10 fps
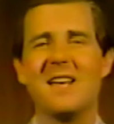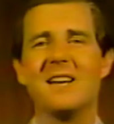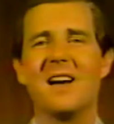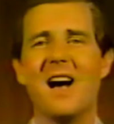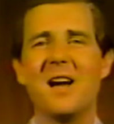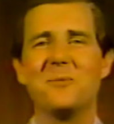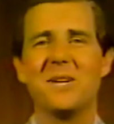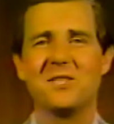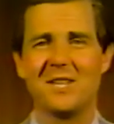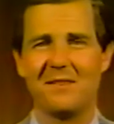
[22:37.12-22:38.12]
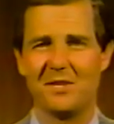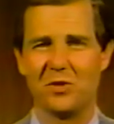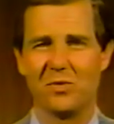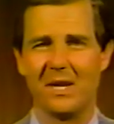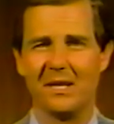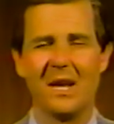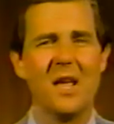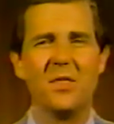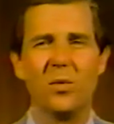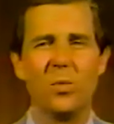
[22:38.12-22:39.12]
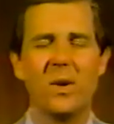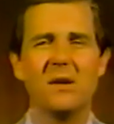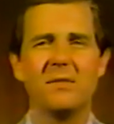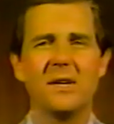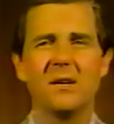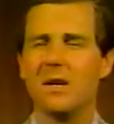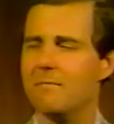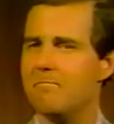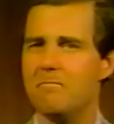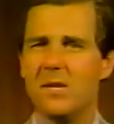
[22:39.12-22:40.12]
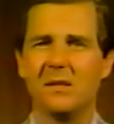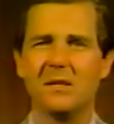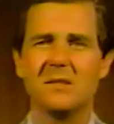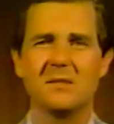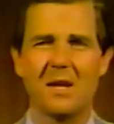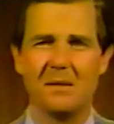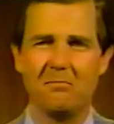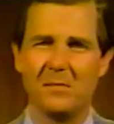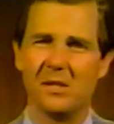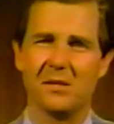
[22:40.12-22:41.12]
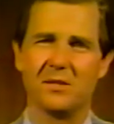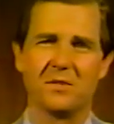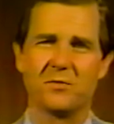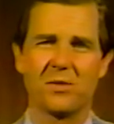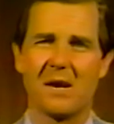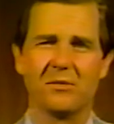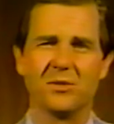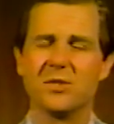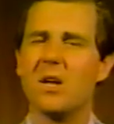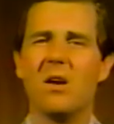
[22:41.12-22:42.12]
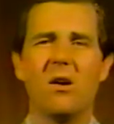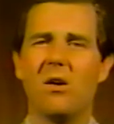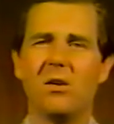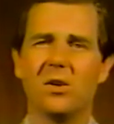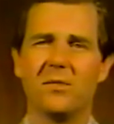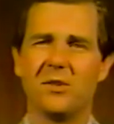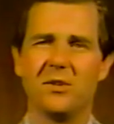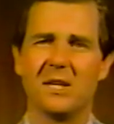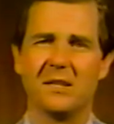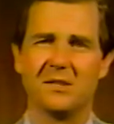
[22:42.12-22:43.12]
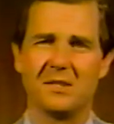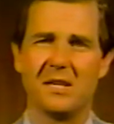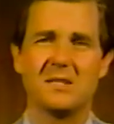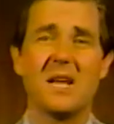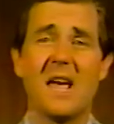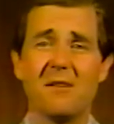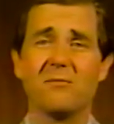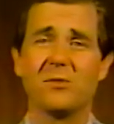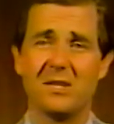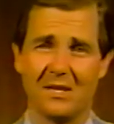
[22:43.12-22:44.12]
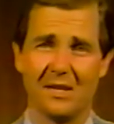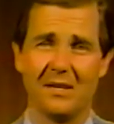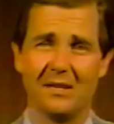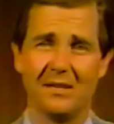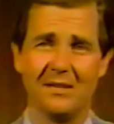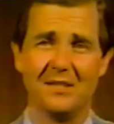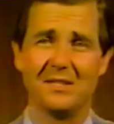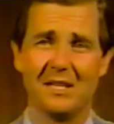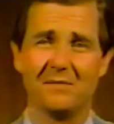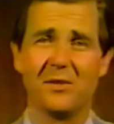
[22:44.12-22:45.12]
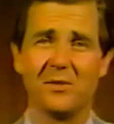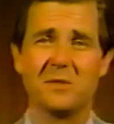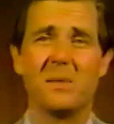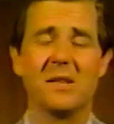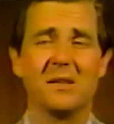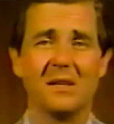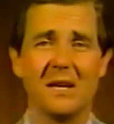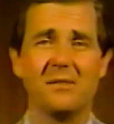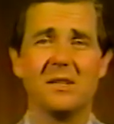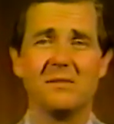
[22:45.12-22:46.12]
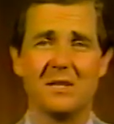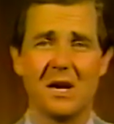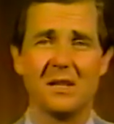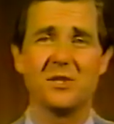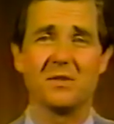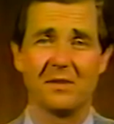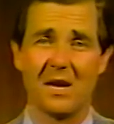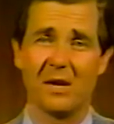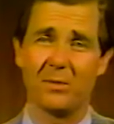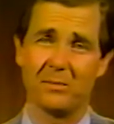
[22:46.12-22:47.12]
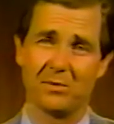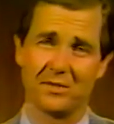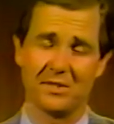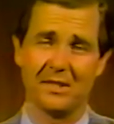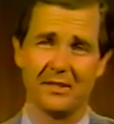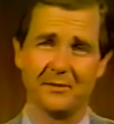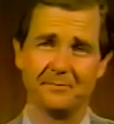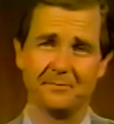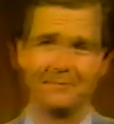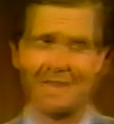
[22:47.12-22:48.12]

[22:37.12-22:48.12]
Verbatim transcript: In highway safety training, the welfare of millions and millions of travelers all over the United States every day is influenced by the level of knowledge of highway personnel.